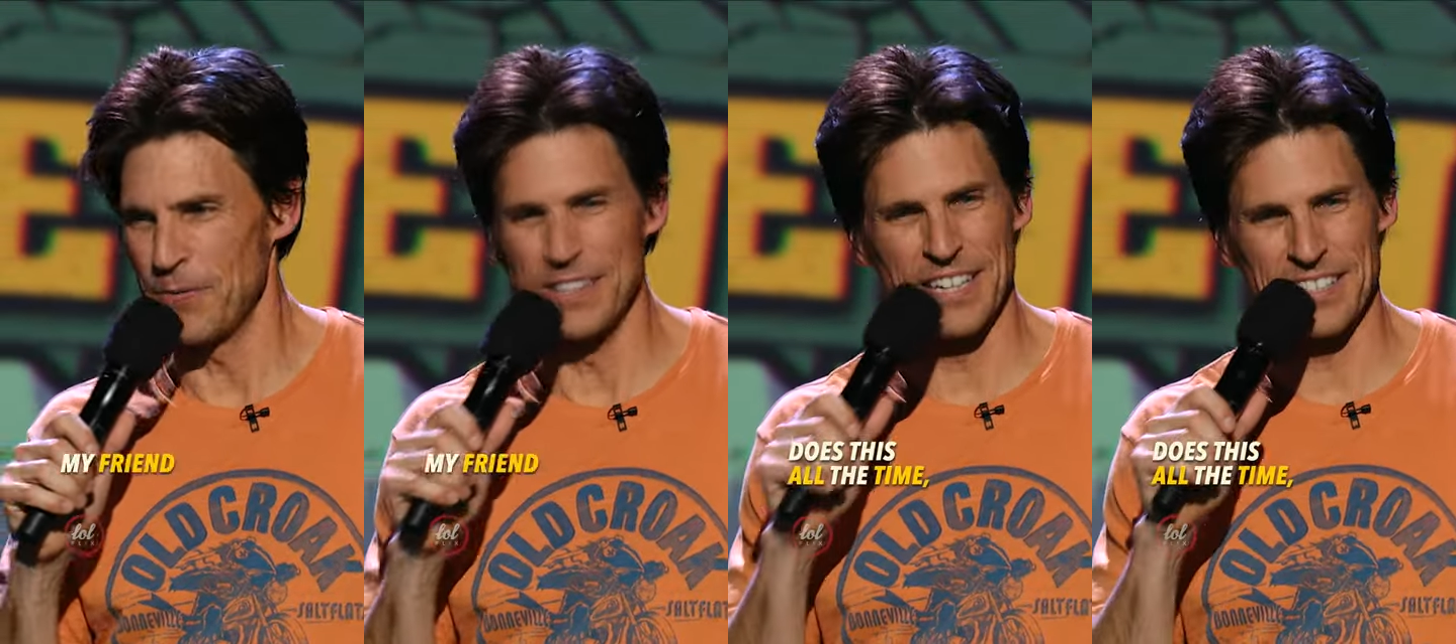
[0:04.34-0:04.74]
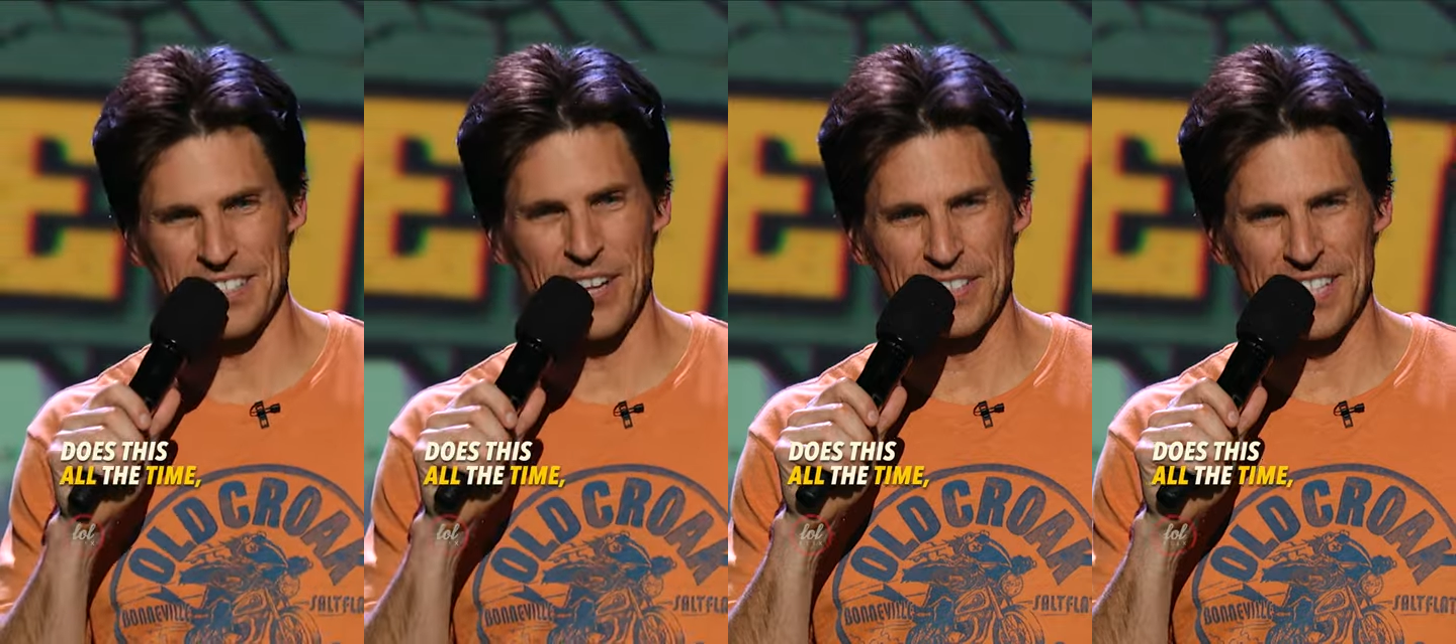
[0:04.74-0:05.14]
My friend does
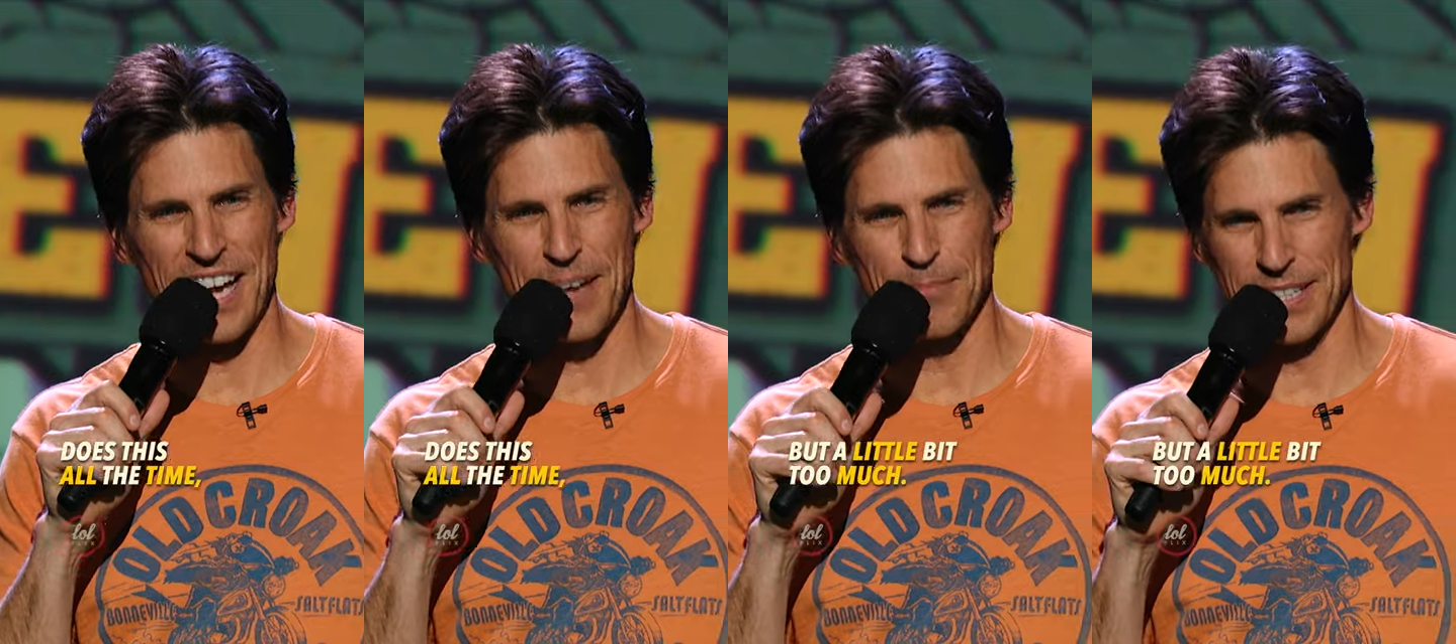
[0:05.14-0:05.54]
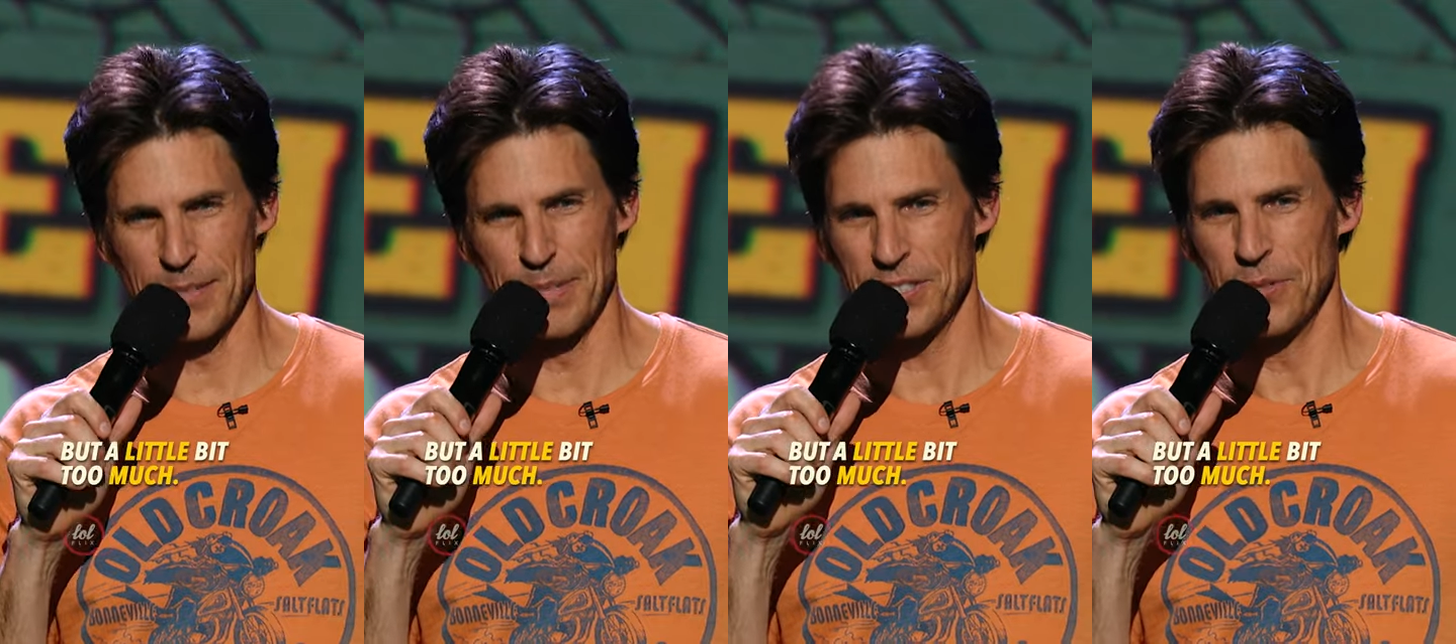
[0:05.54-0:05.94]
this all the time, but a
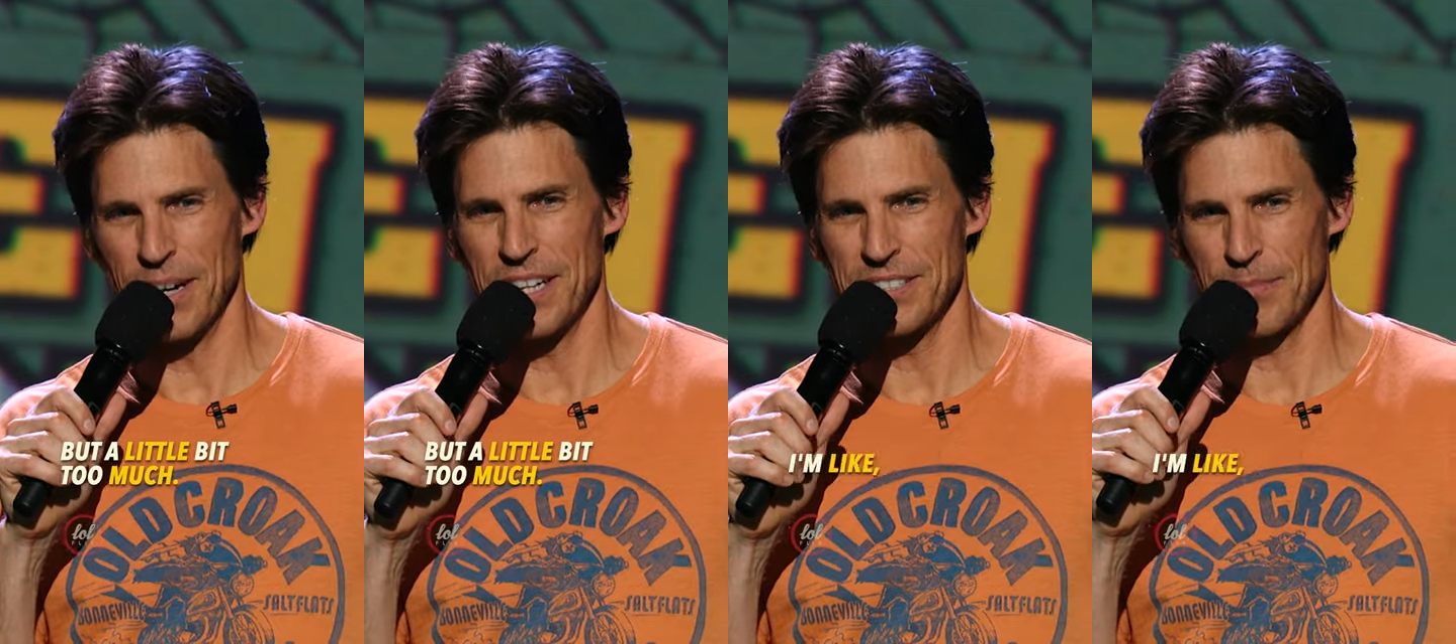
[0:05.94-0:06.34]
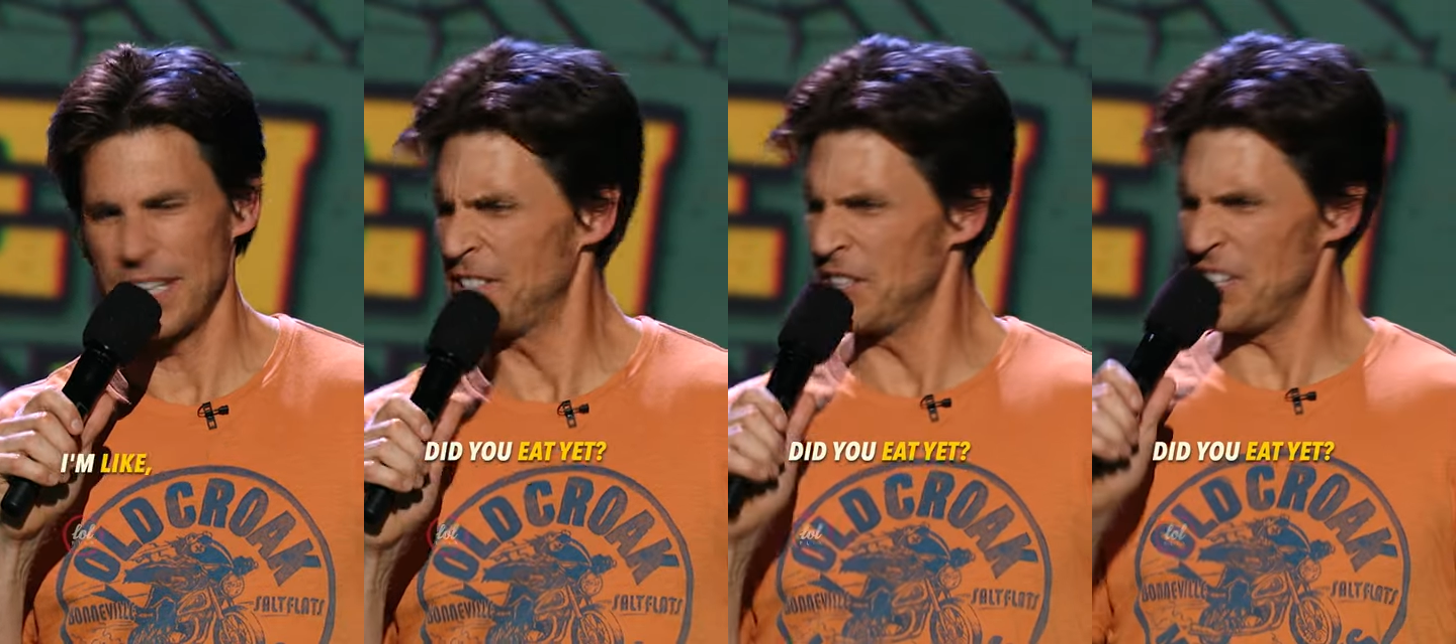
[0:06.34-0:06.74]
little bit too much. I'm
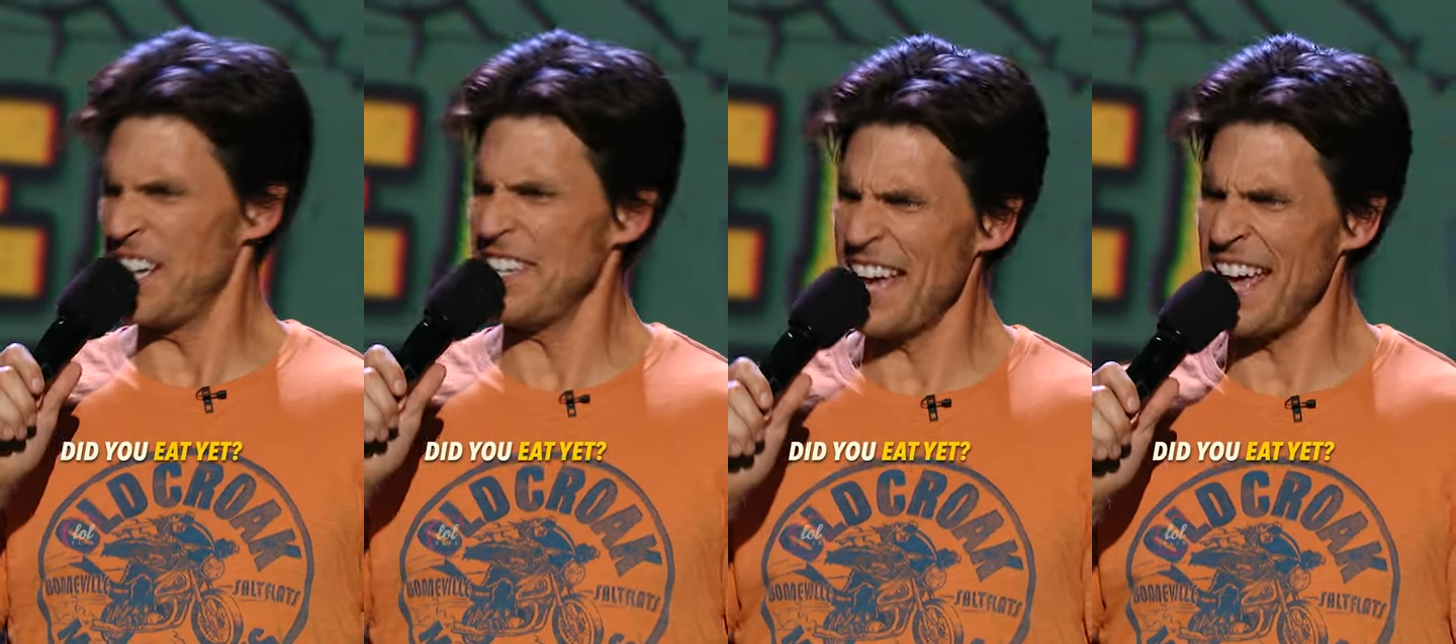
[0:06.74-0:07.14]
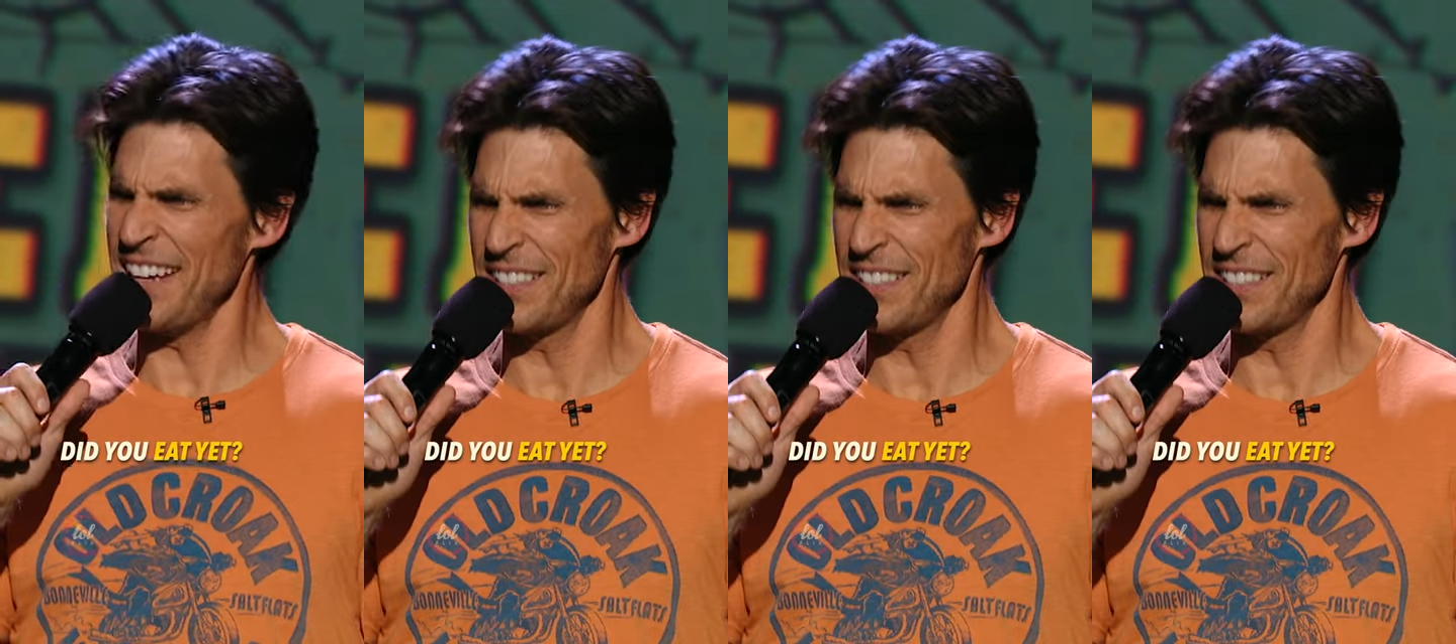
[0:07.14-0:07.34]
like, did you eat yet?